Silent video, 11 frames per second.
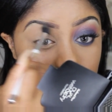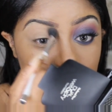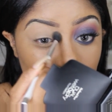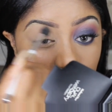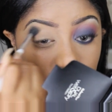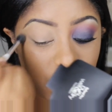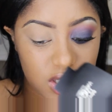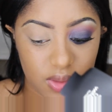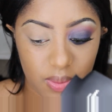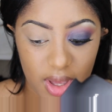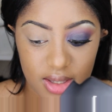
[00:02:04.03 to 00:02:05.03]
So I'm just going to take
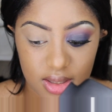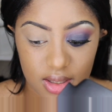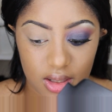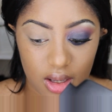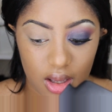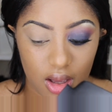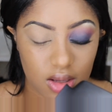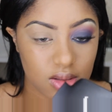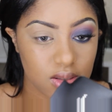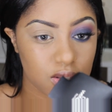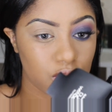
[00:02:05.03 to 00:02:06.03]
a little bit of this
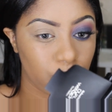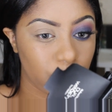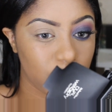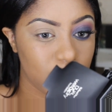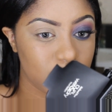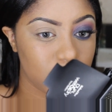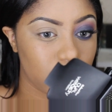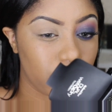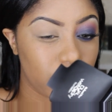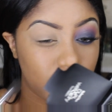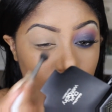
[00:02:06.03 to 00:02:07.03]
and I'm going to set
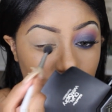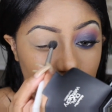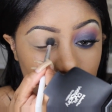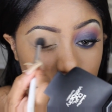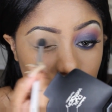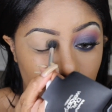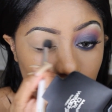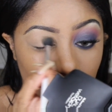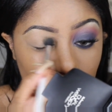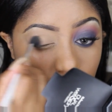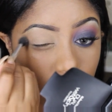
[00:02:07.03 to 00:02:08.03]
that concealer that
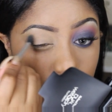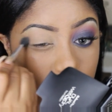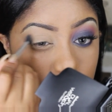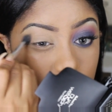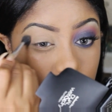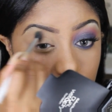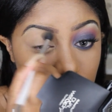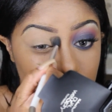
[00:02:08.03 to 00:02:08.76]
I used.